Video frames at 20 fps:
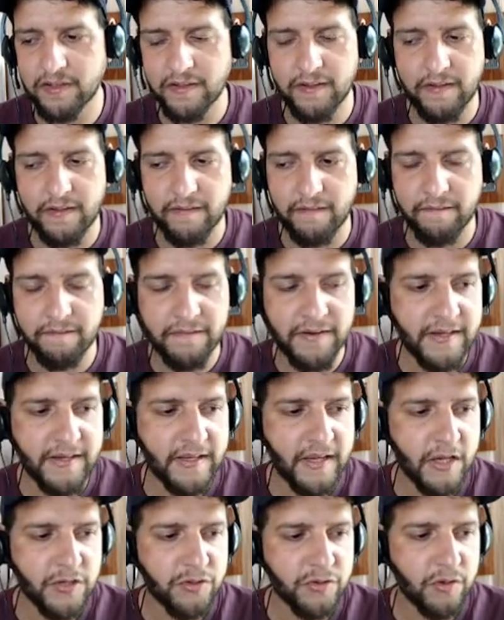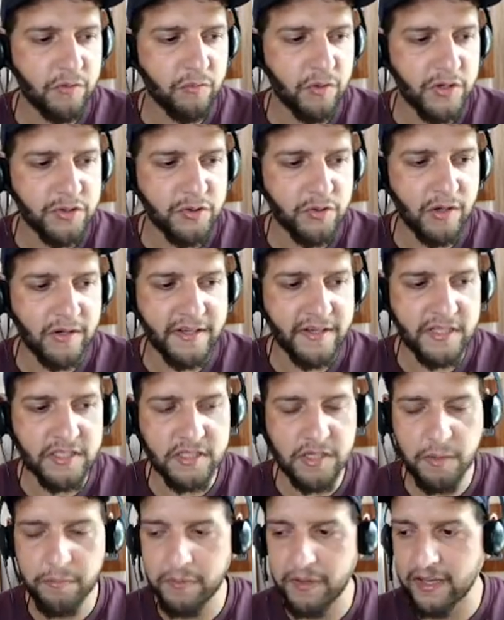VDI is your virtual
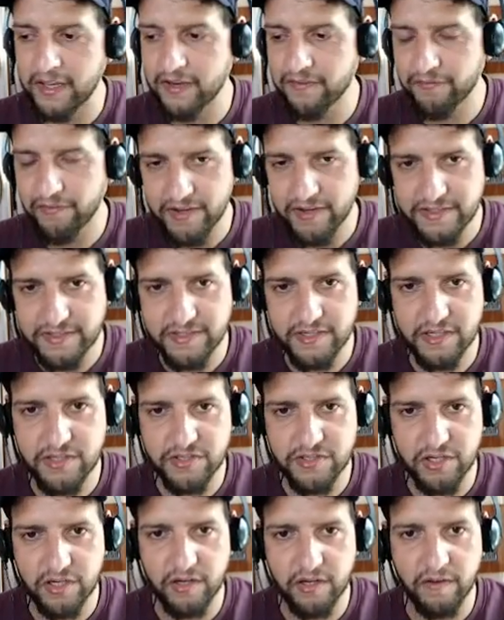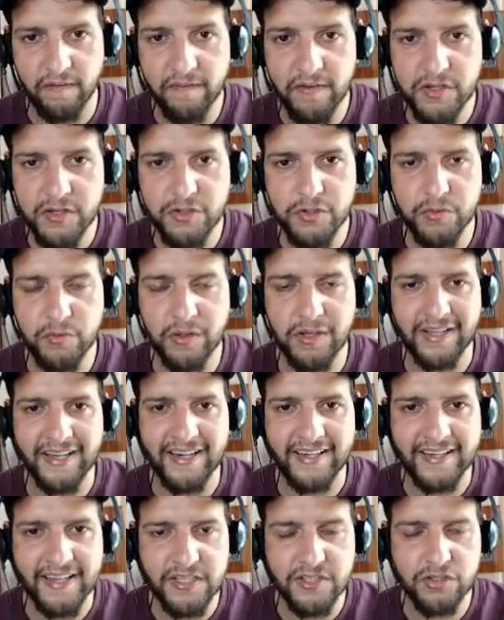desktop infrastructure, virtual
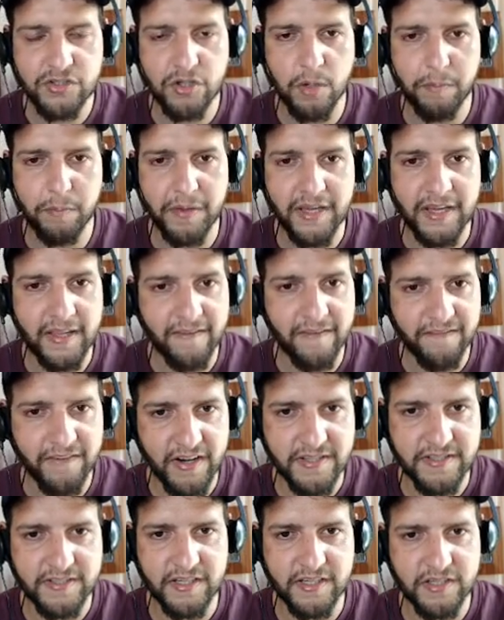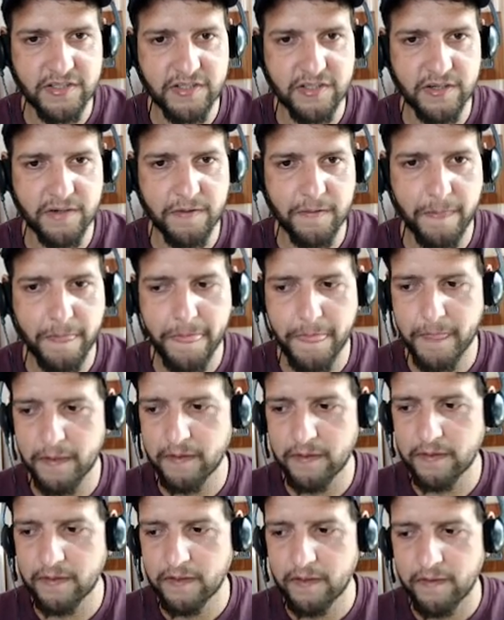desktop infrastructure.
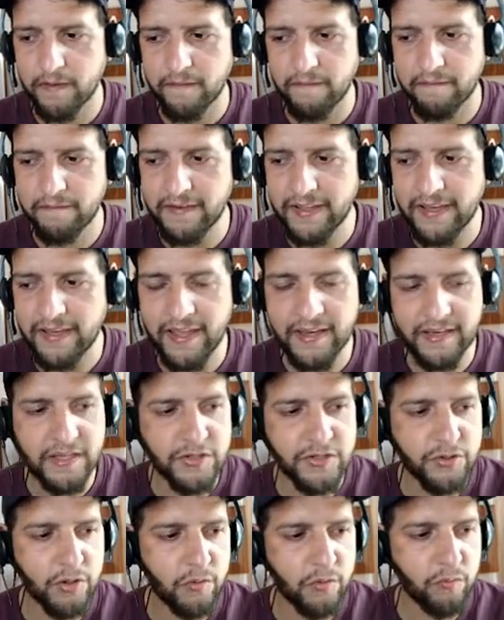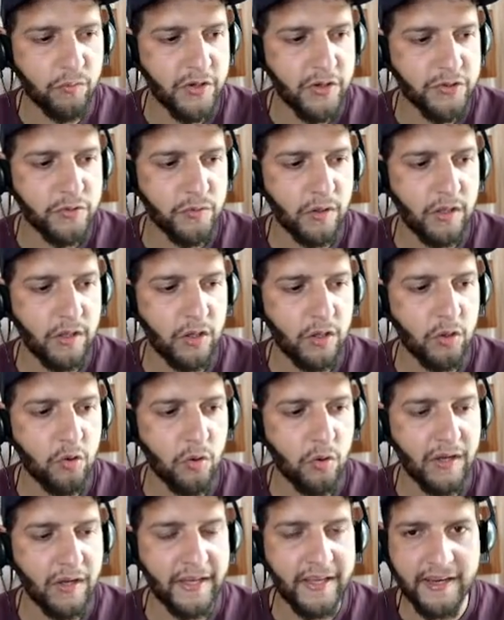VLAN is your virtual
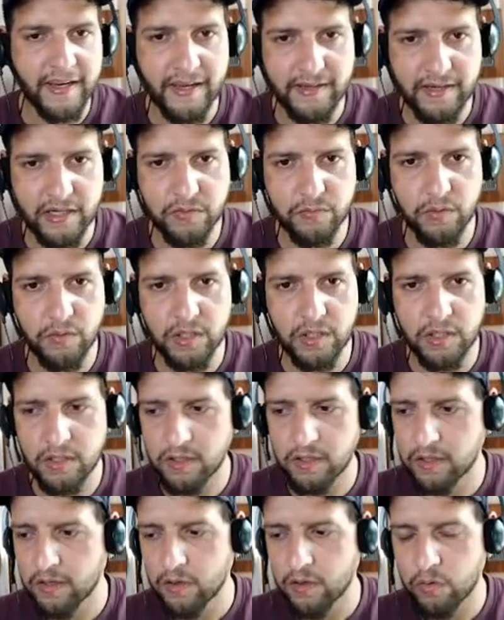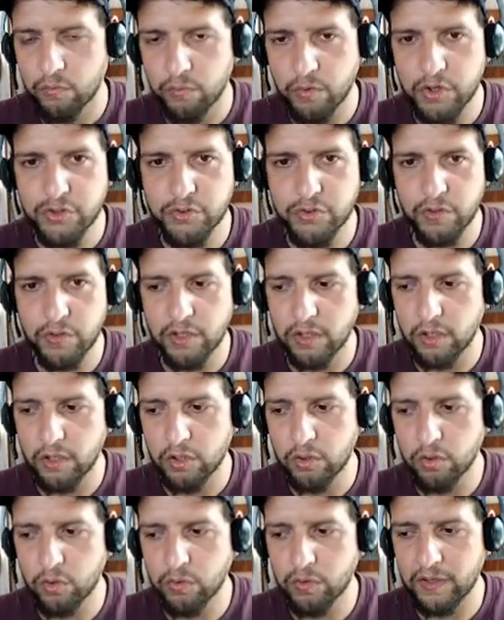local area network, virtual
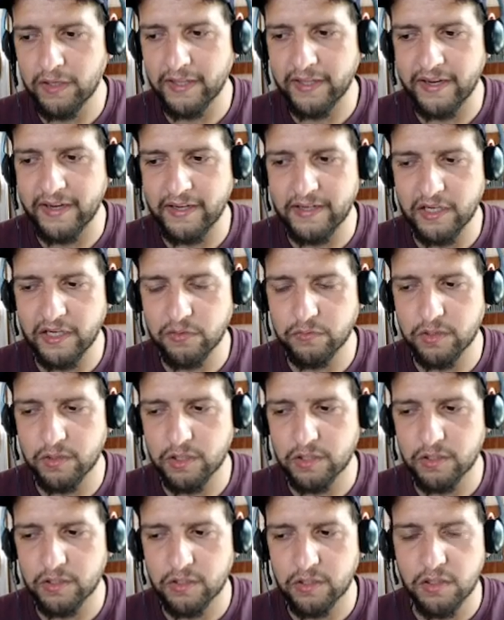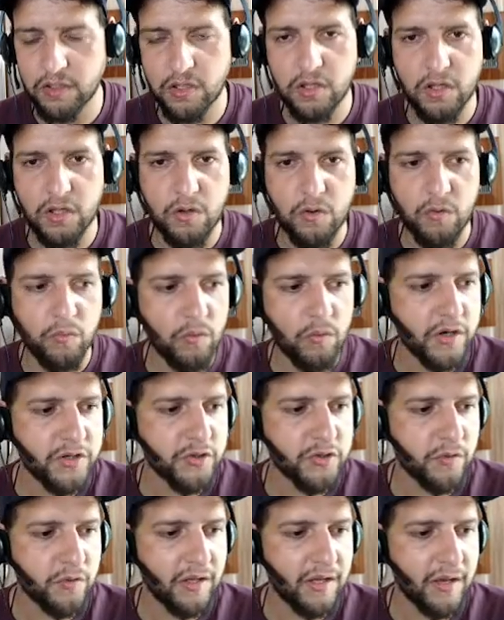local area network.
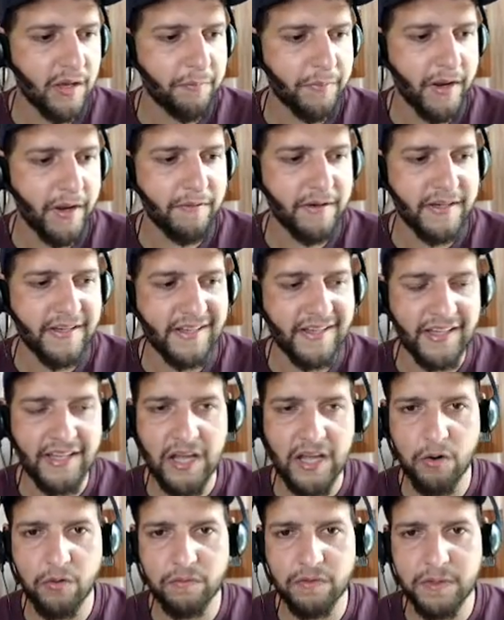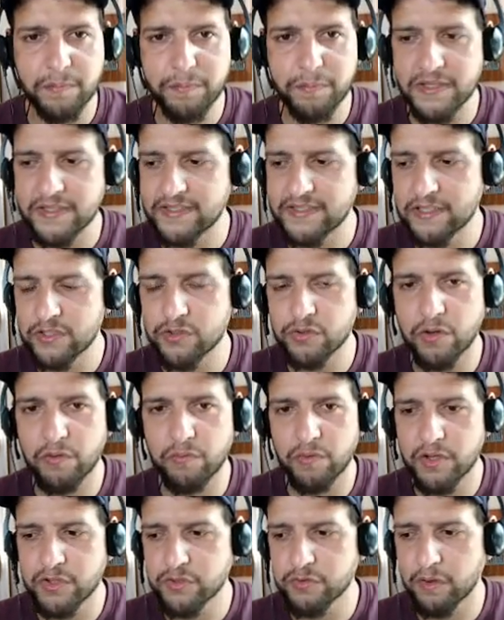Virtual private cloud, VPC is your
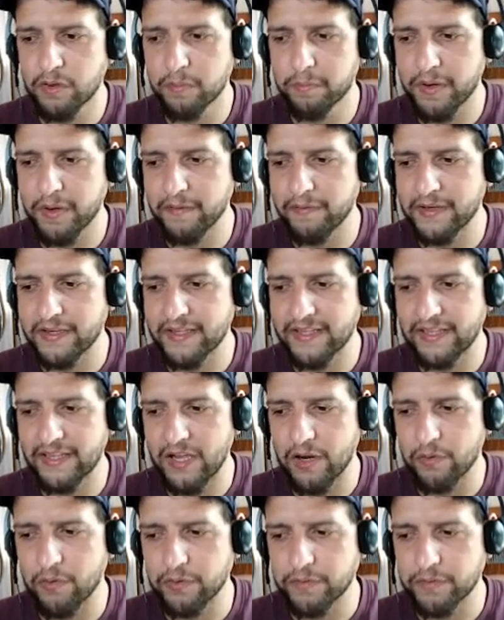virtual private cloud.